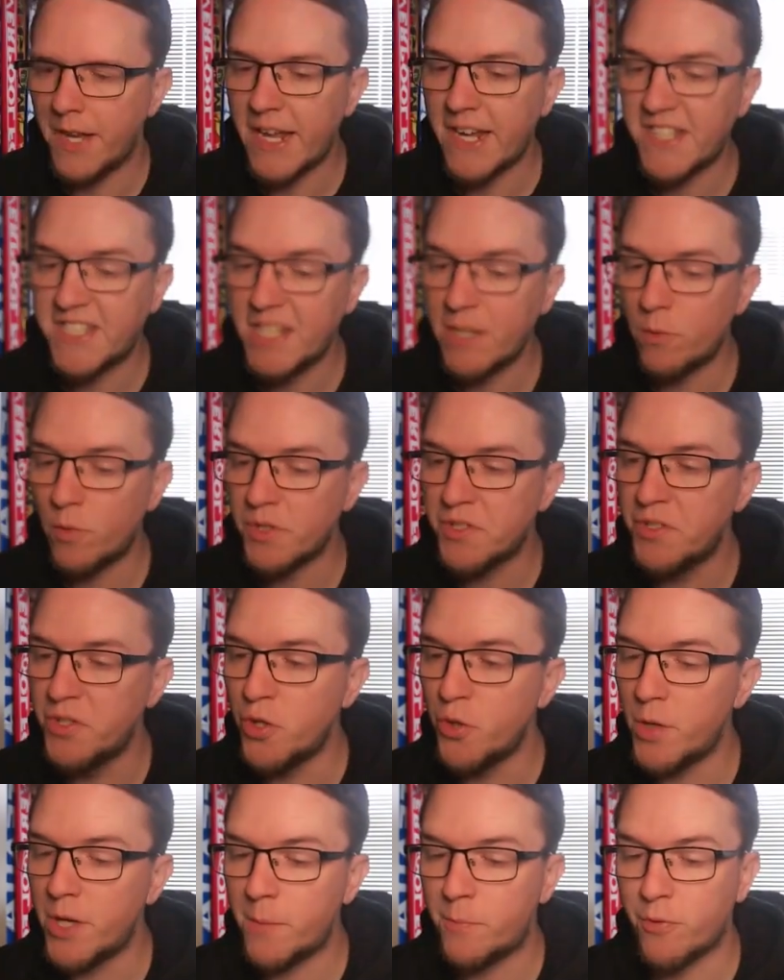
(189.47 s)
Next, it was
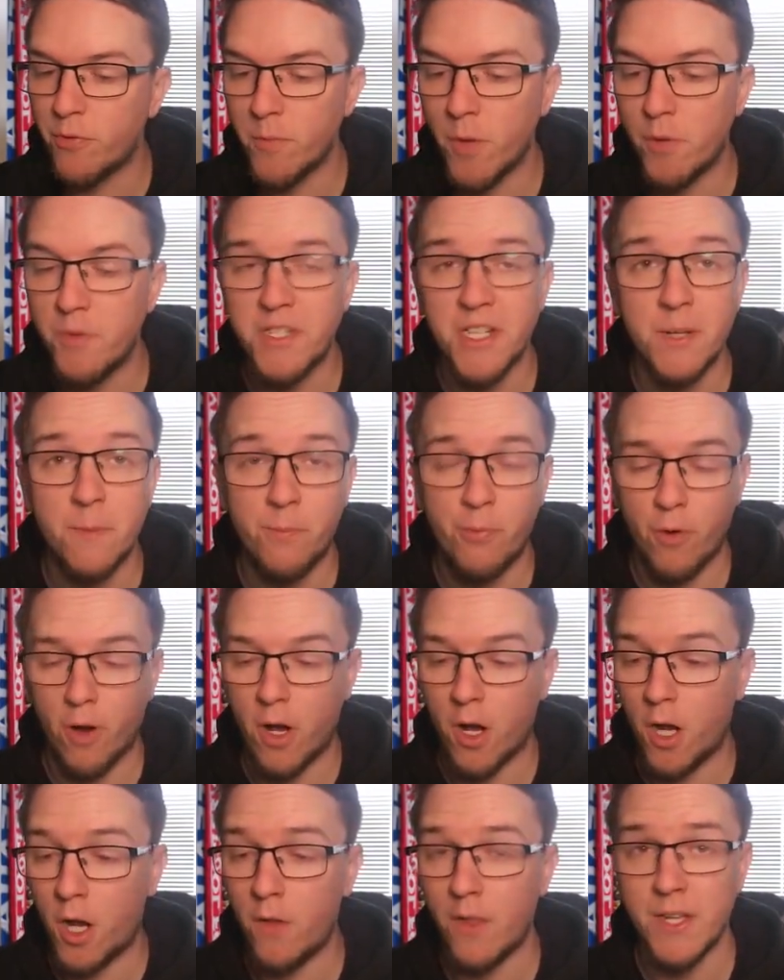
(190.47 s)
newly promoted
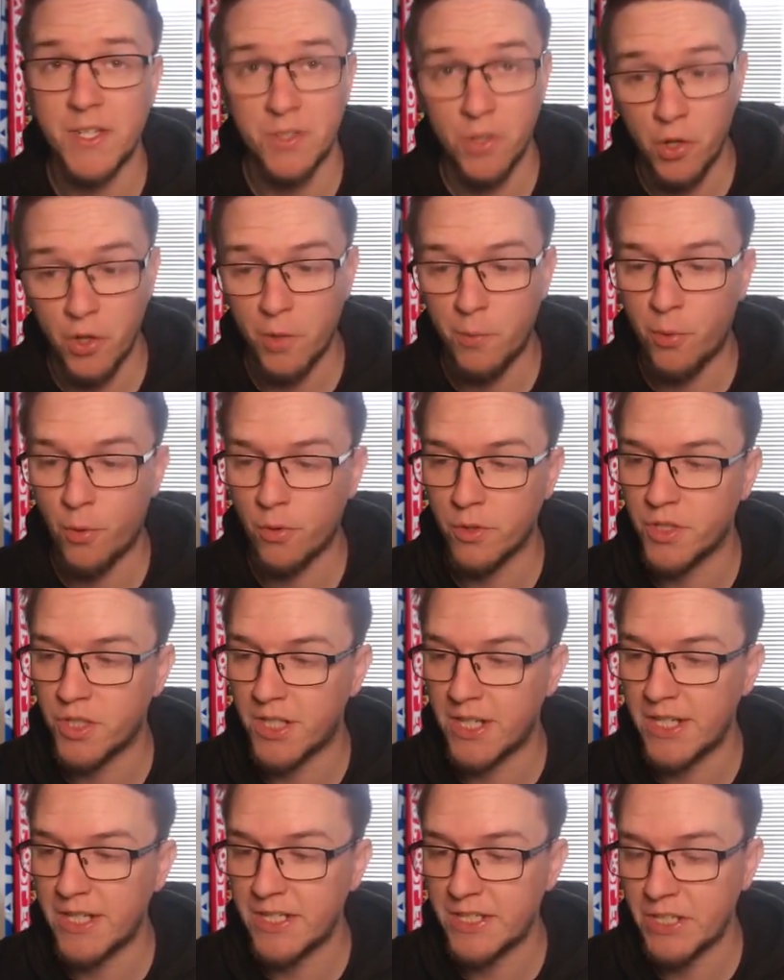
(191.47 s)
Braga, that's not the
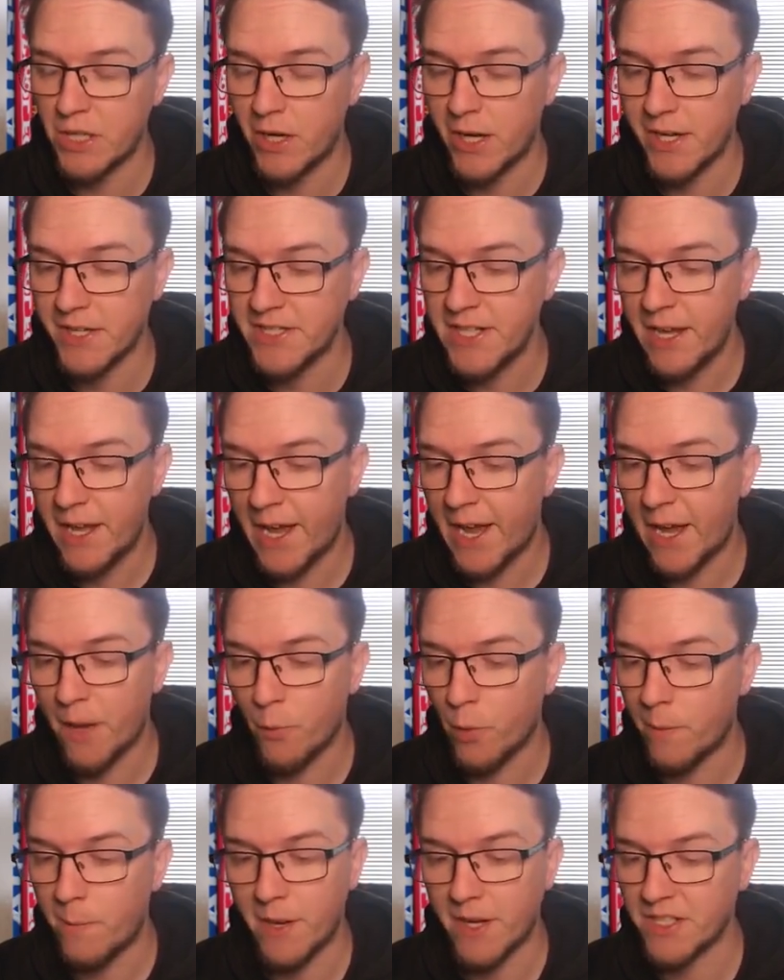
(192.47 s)
Portuguese side,
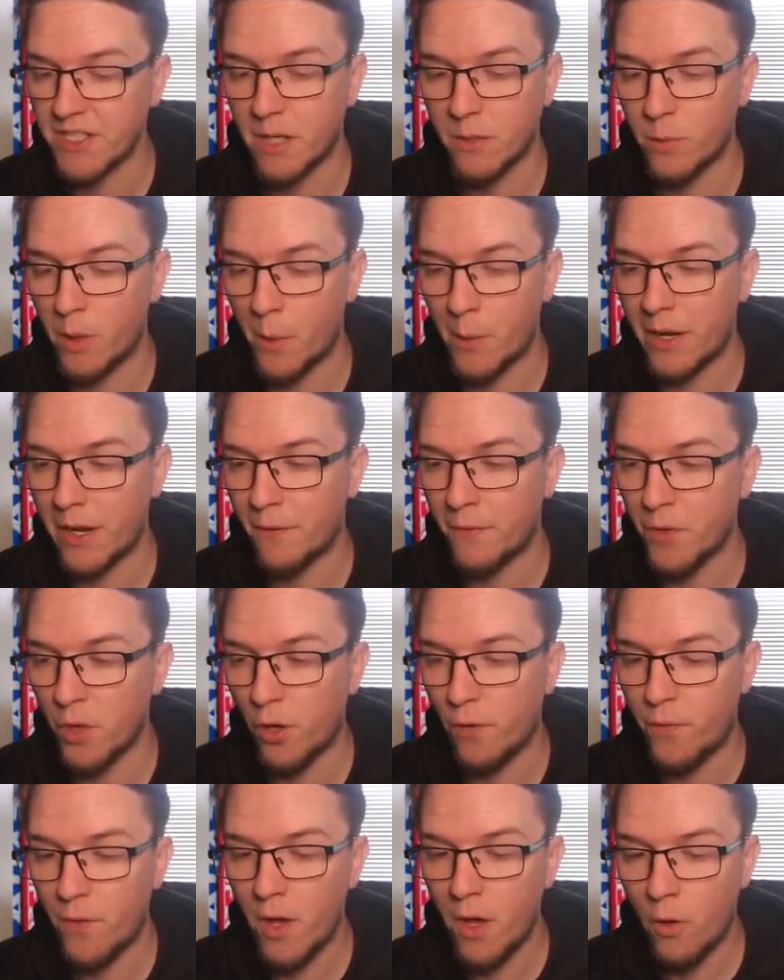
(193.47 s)
and we picked up where we left
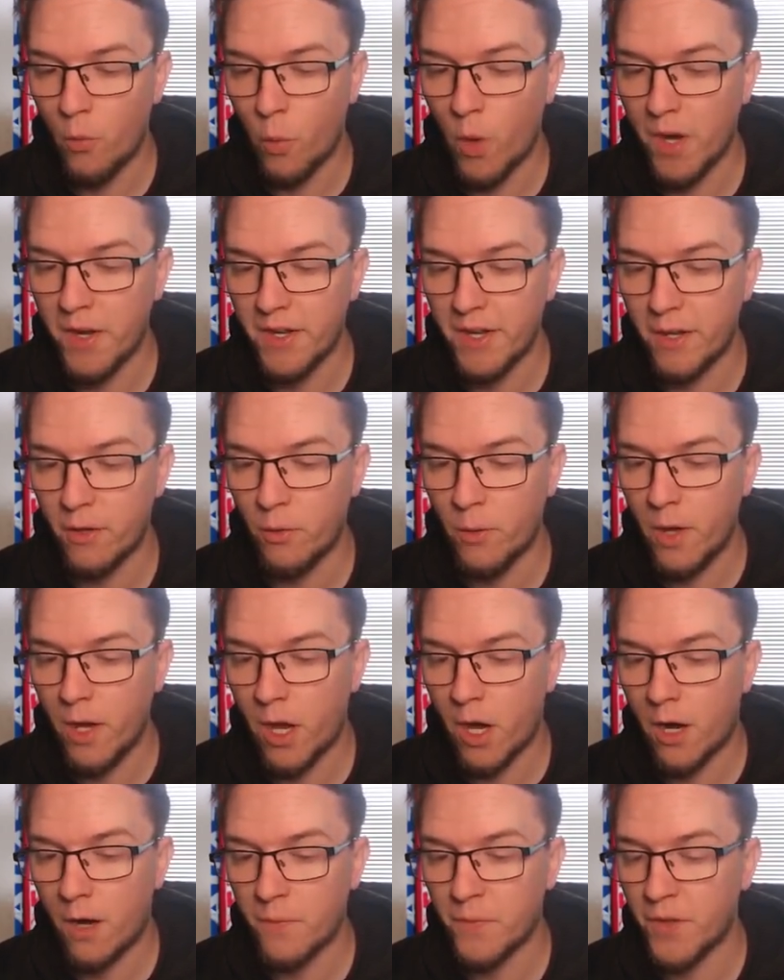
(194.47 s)
off, 1-0
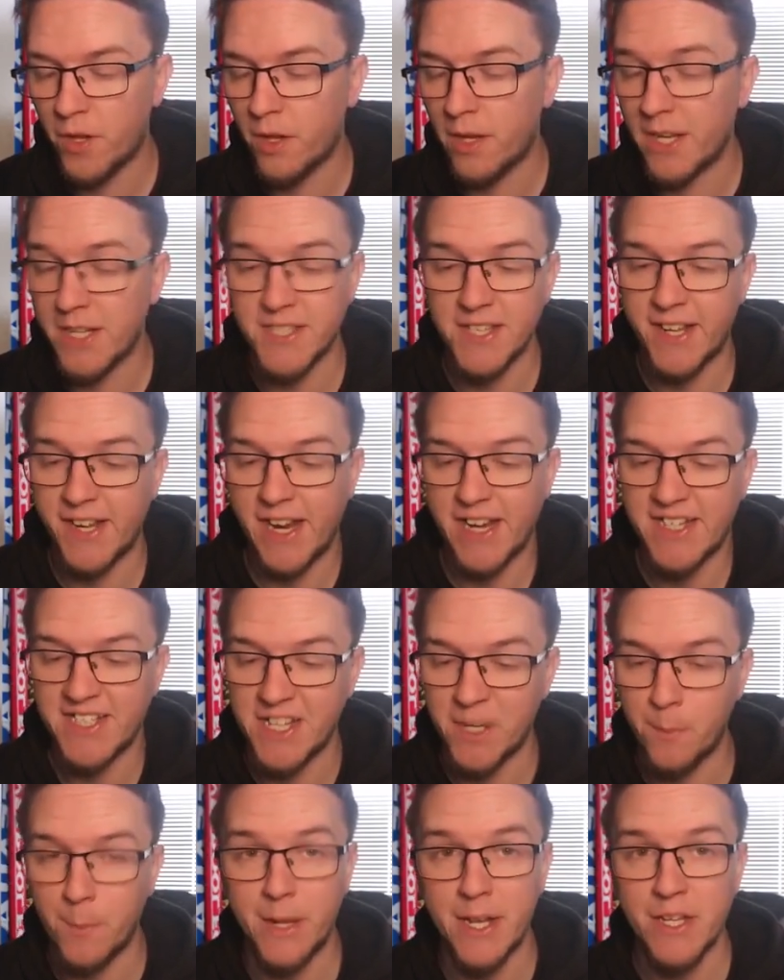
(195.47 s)
after less than
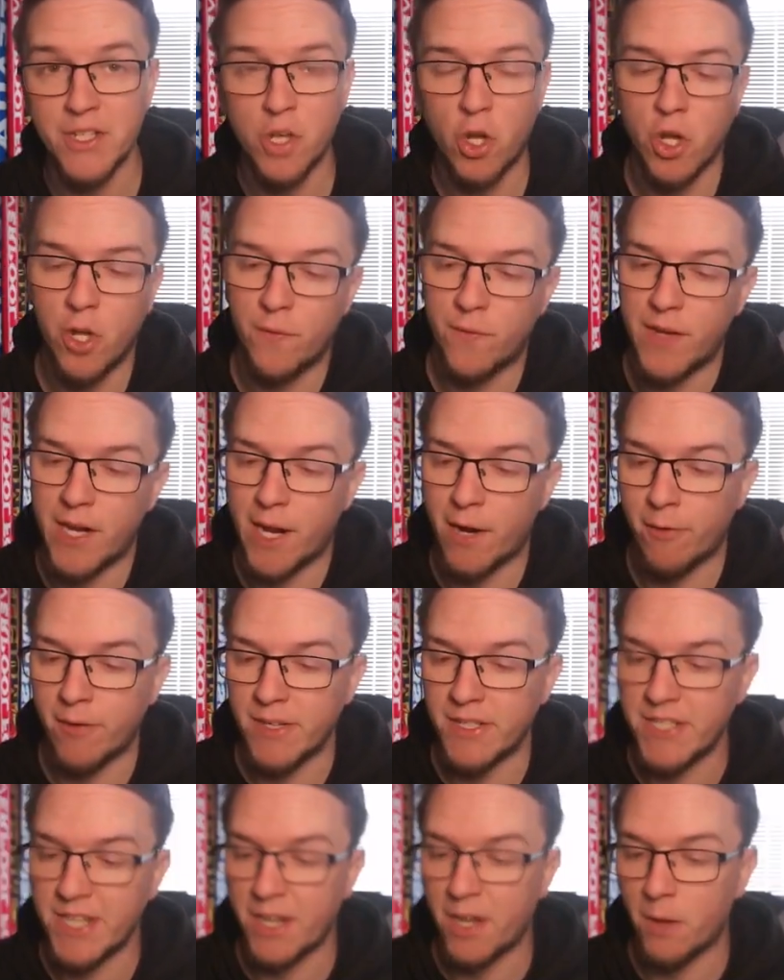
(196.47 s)
18 minutes,
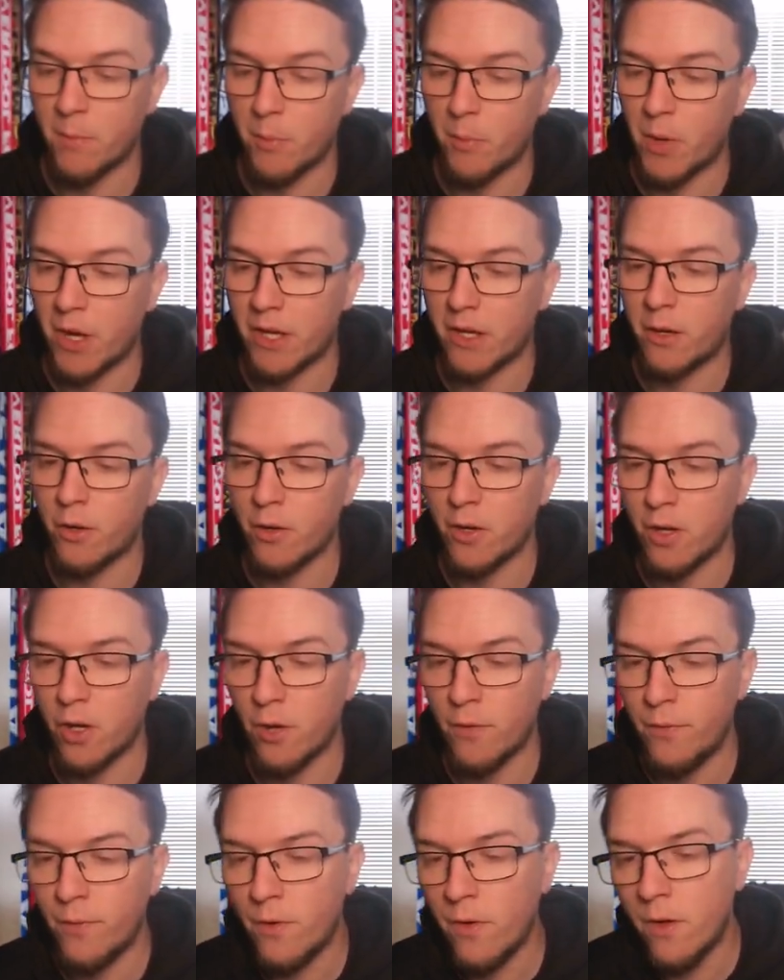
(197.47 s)
Olivieri set up by
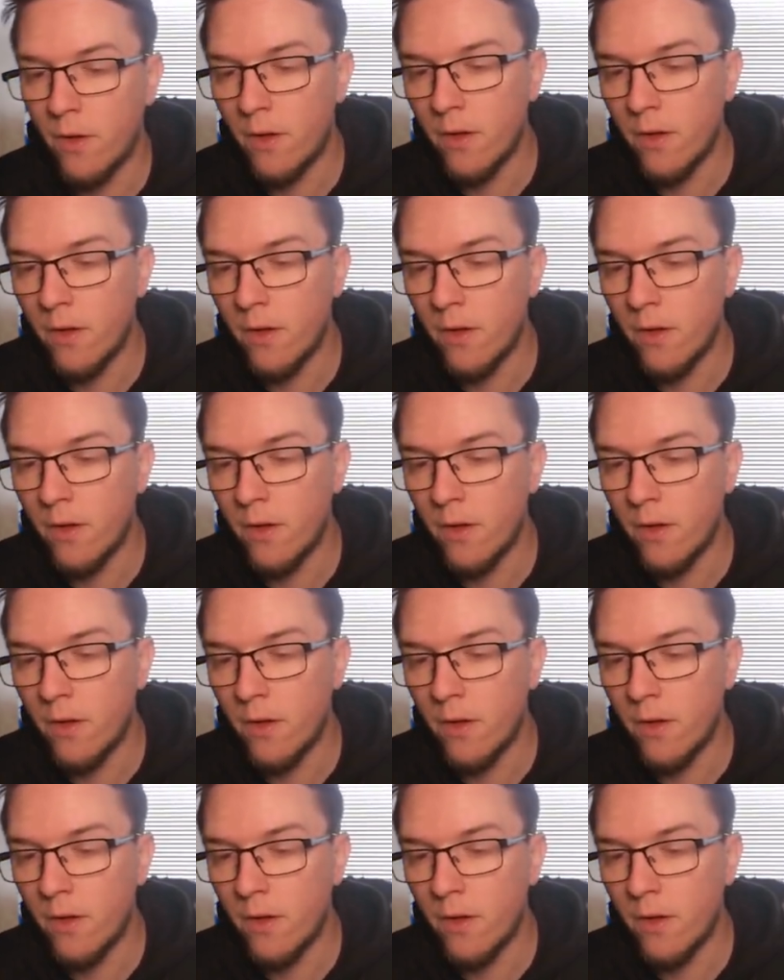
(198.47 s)
Kulikov.